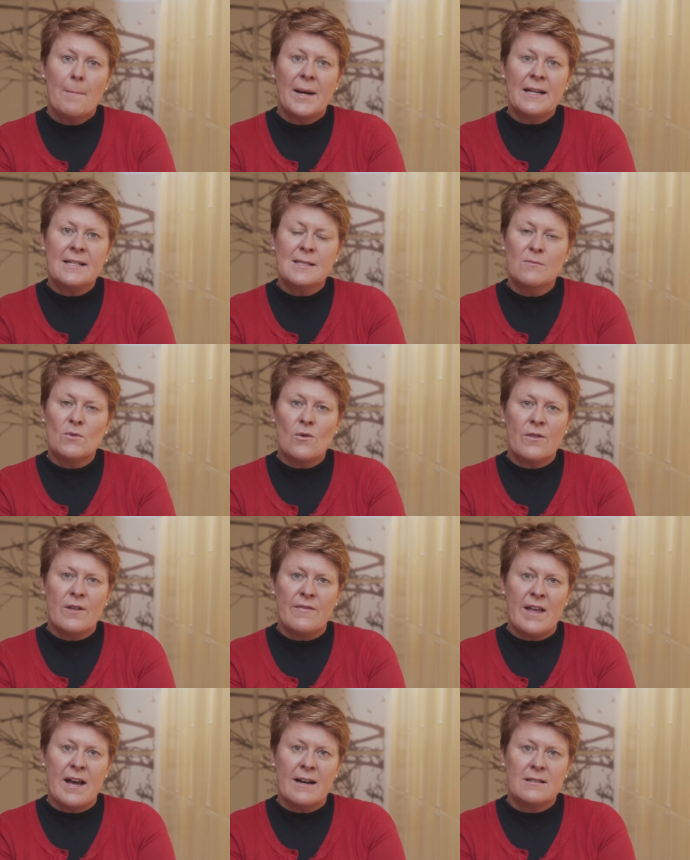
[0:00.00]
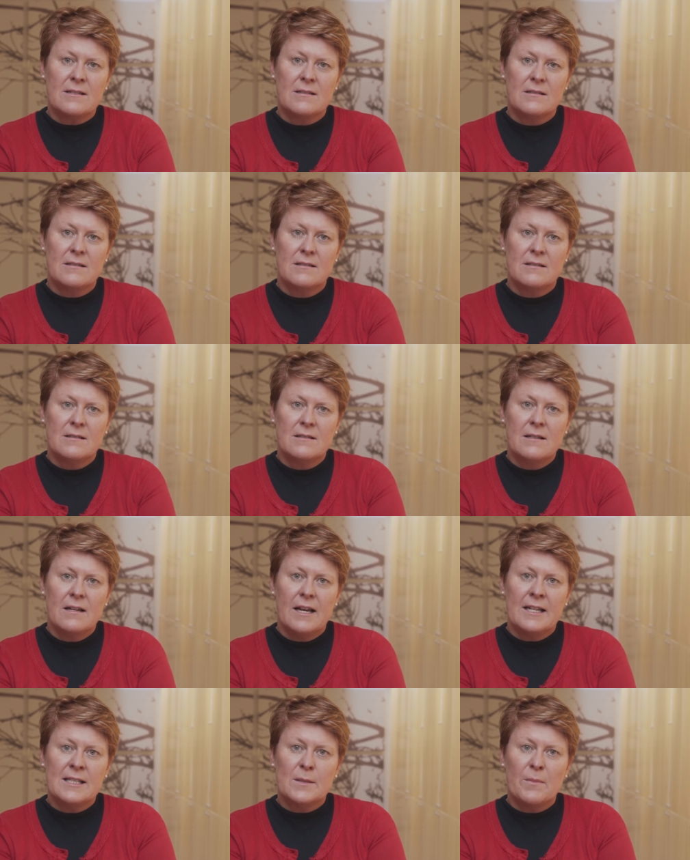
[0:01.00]
But it's more than that
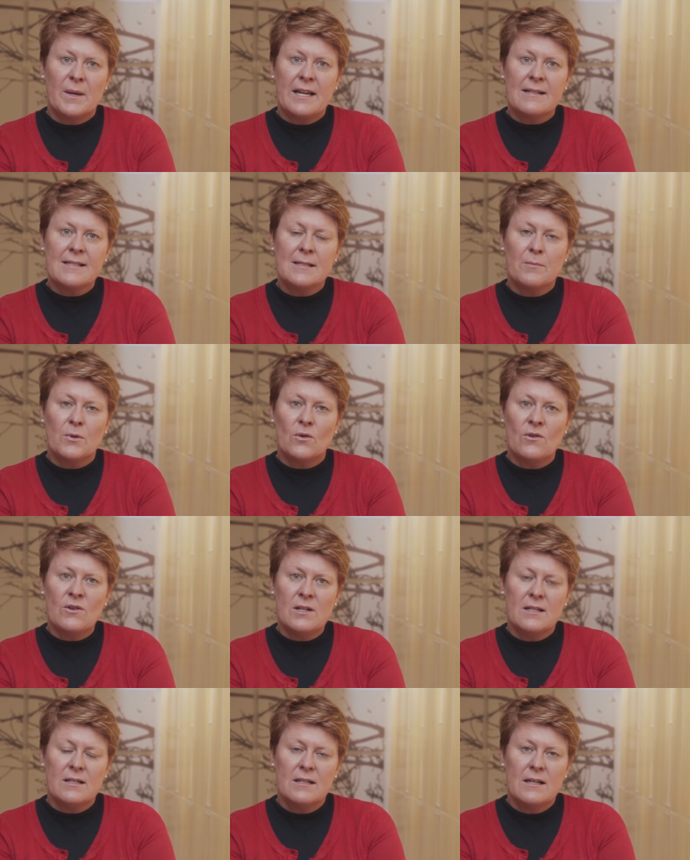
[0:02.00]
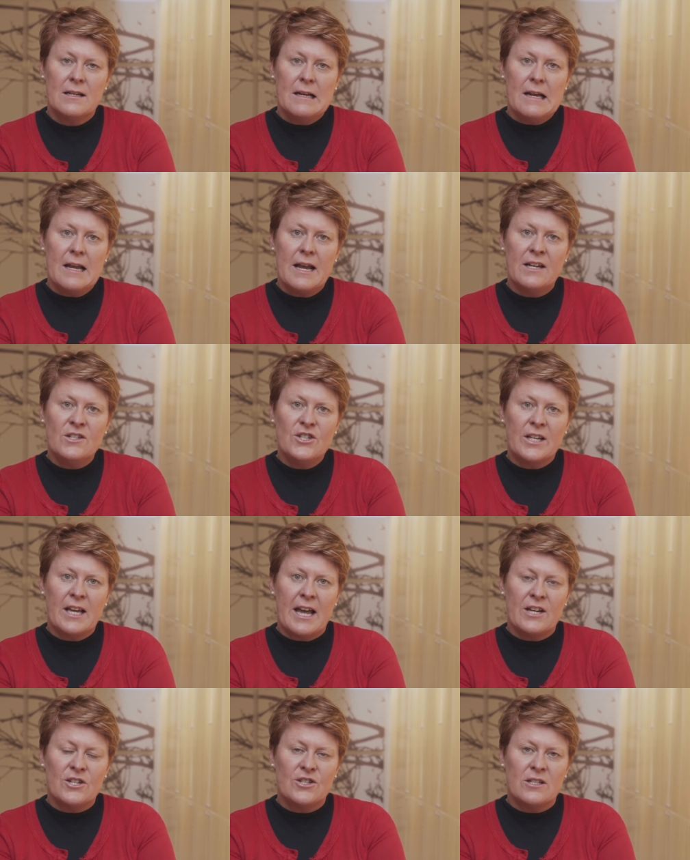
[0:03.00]
it's peer support,
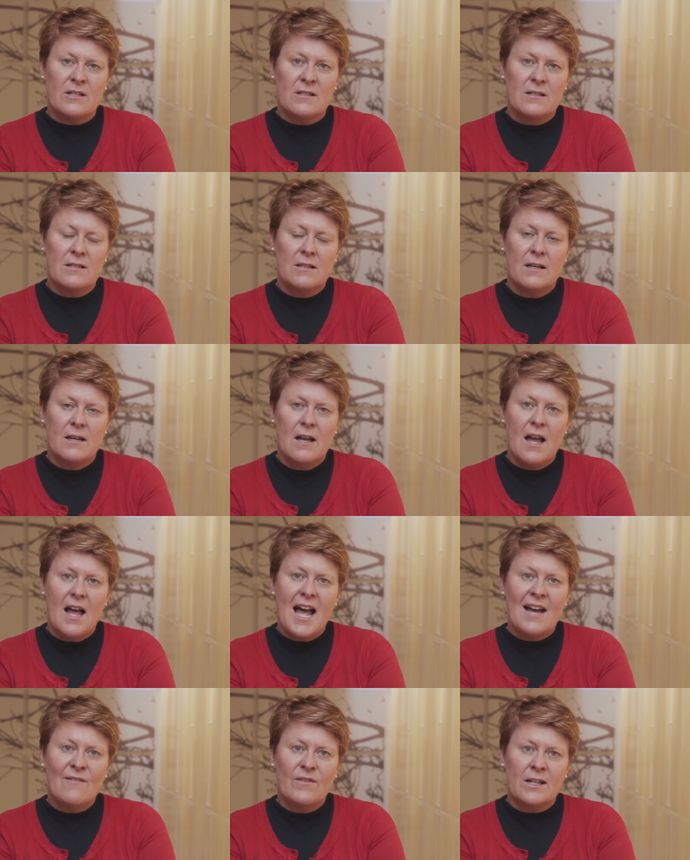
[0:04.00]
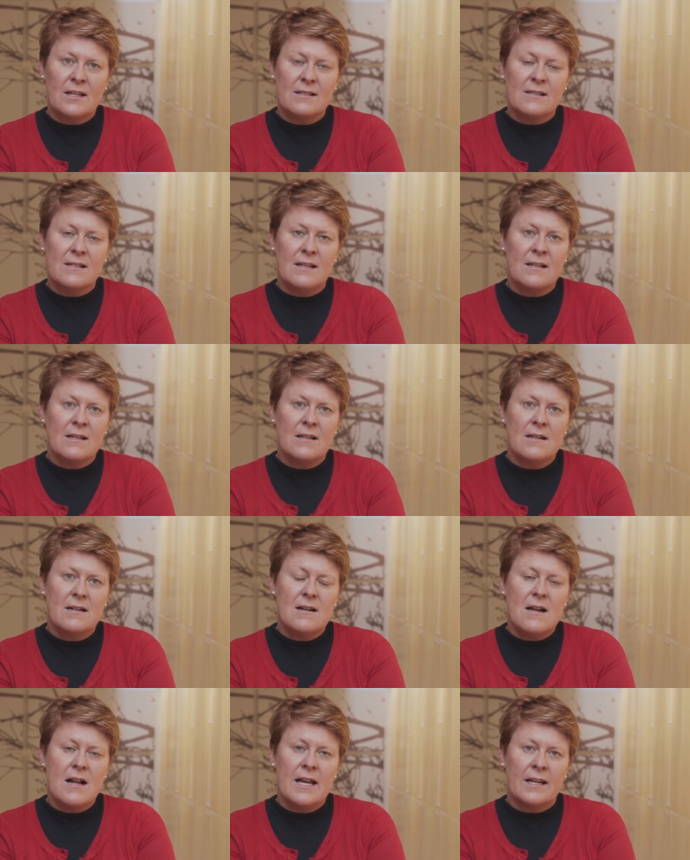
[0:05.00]
education, advocacy,
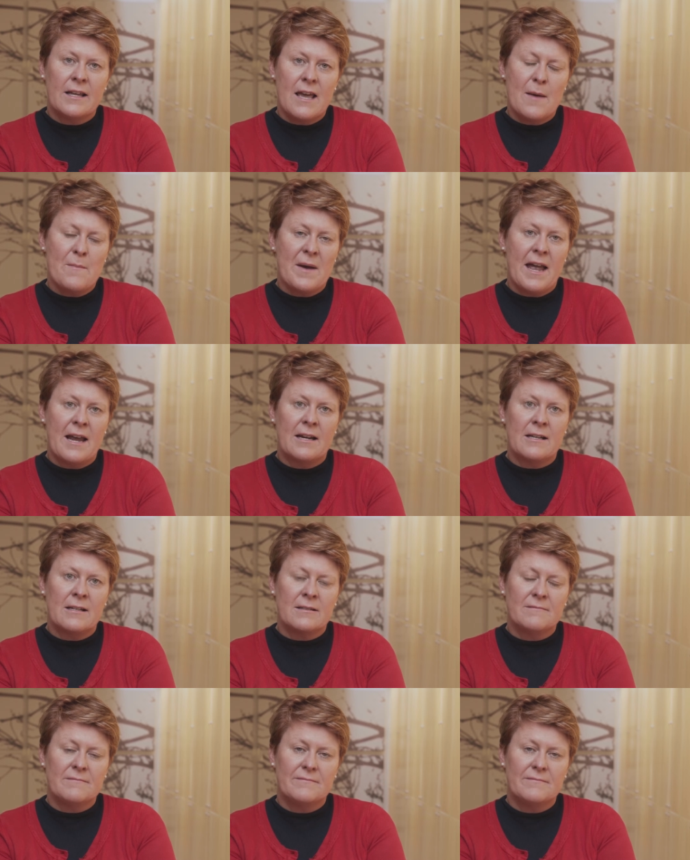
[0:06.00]
and campaigning.